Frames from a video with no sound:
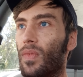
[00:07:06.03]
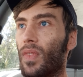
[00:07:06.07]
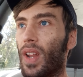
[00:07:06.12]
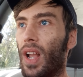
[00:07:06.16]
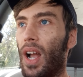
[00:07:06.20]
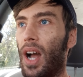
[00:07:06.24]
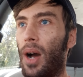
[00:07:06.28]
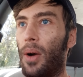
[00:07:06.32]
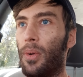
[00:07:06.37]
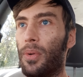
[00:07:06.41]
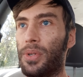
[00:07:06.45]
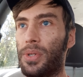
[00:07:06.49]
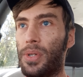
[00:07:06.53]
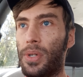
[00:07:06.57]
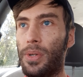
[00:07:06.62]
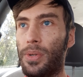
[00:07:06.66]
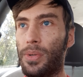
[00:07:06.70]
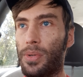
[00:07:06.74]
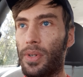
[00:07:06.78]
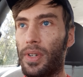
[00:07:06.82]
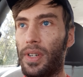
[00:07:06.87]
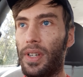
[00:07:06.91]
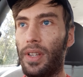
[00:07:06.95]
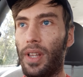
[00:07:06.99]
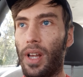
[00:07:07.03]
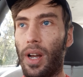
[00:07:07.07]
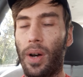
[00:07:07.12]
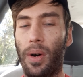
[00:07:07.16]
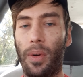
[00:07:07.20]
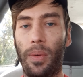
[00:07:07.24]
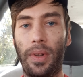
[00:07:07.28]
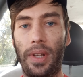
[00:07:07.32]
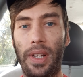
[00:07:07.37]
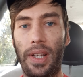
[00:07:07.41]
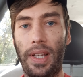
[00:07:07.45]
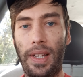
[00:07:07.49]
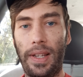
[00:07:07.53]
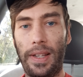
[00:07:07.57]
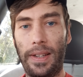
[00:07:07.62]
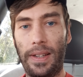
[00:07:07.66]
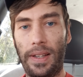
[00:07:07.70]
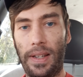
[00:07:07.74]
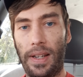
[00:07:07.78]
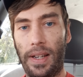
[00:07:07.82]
I was usually the only